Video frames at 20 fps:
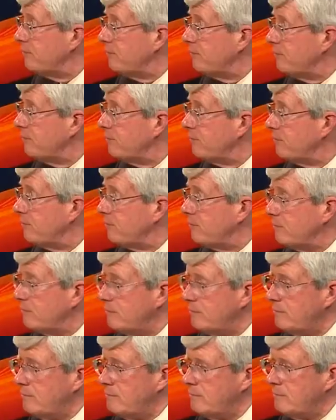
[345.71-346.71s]

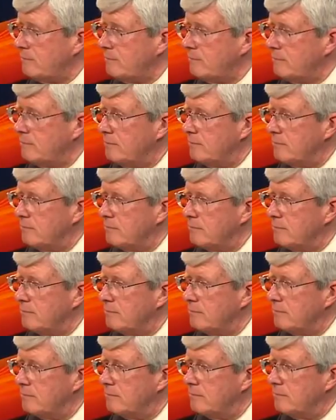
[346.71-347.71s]

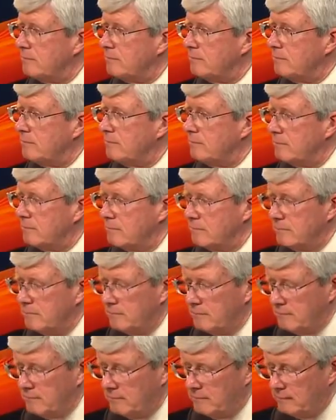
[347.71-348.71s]

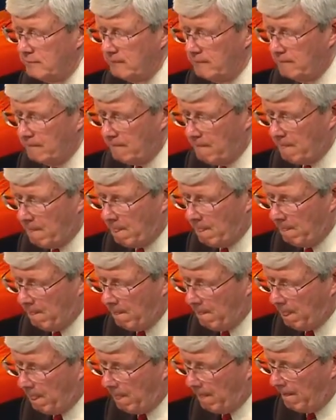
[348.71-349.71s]

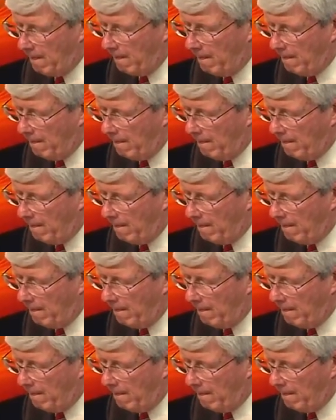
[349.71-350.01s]
This person isn't speaking.